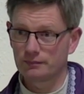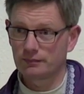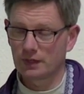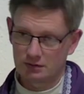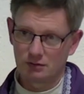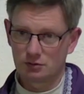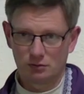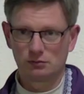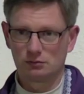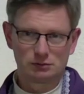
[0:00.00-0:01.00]
As in,
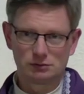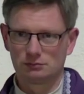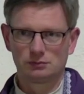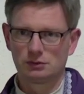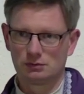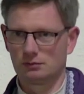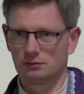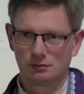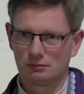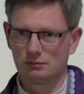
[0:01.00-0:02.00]
so, you
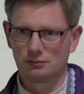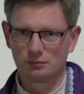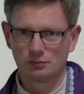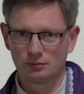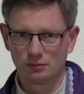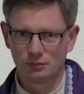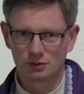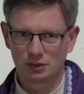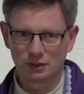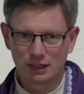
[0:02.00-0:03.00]
know, uh,
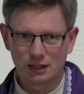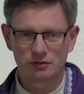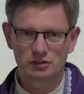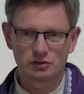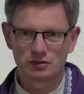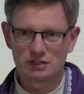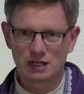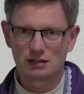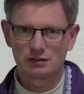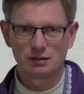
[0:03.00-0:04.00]
he gave her a certain
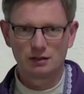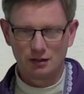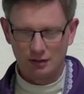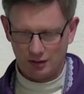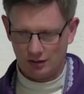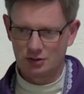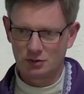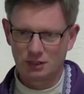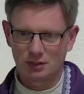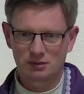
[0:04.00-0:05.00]
date, and she was
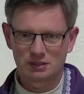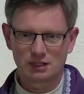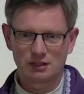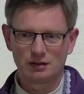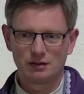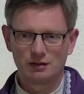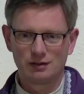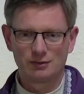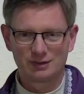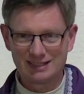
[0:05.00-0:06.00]
able to say
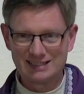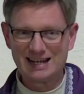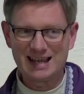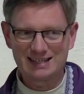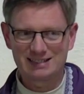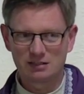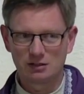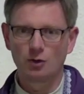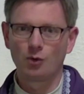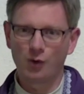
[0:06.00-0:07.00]
the date,
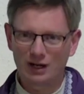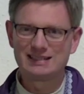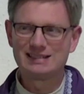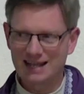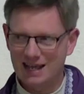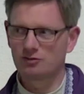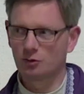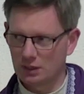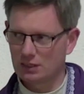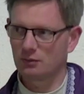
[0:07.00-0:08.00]
what day of the
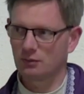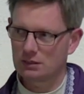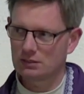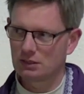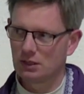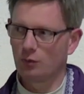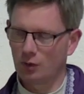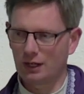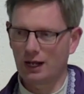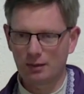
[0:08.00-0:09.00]
week it was,
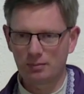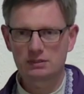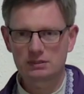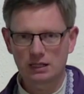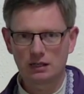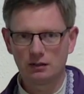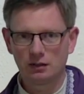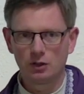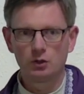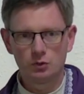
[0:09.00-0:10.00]
what happened then,
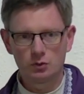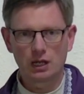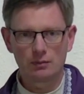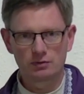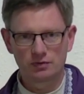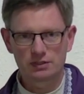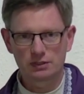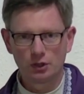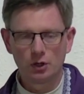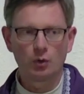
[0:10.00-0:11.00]
who came to visit,
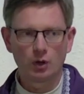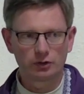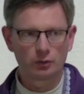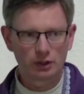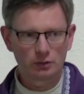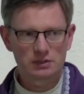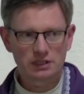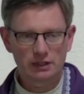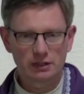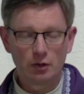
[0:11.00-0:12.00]
what the weather was
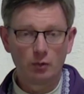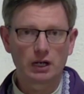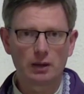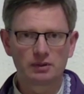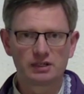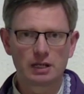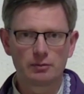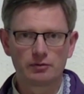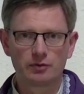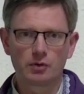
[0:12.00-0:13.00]
like, what happened the day
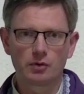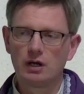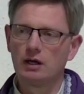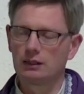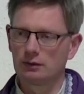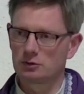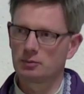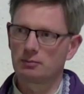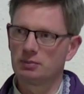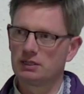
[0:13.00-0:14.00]
before, and then there was a
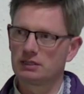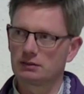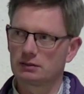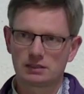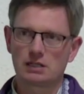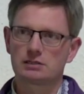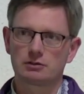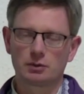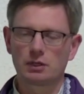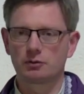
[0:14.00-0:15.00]
big political disaster or
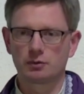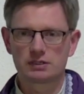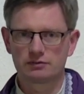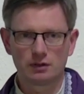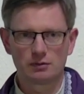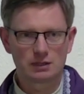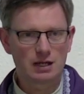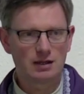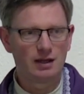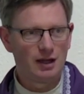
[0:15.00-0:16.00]
whatever it was the following
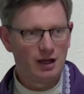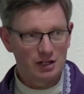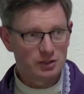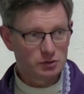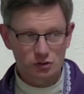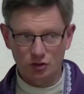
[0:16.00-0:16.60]
day, and she just